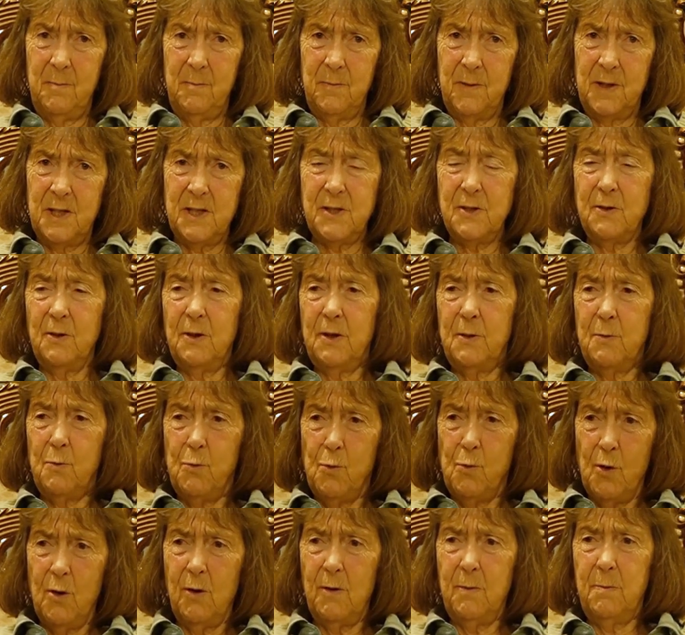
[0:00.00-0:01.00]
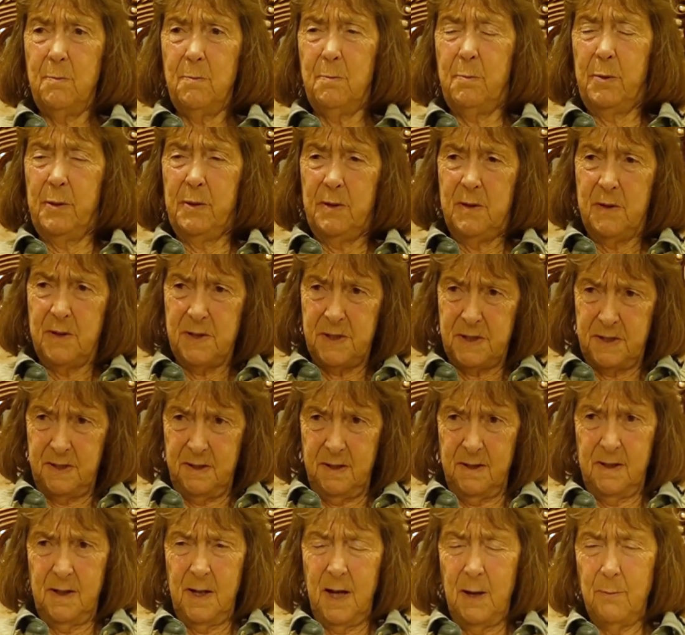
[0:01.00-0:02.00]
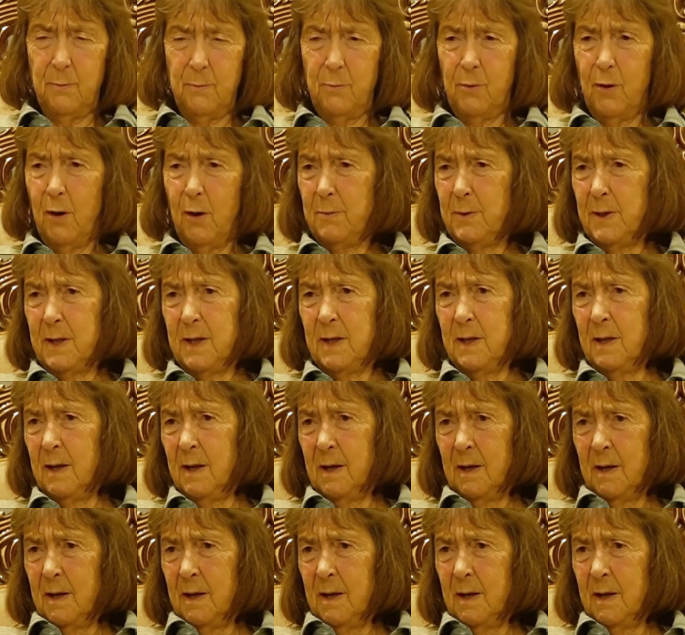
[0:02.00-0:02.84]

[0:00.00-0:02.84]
there's one person, probably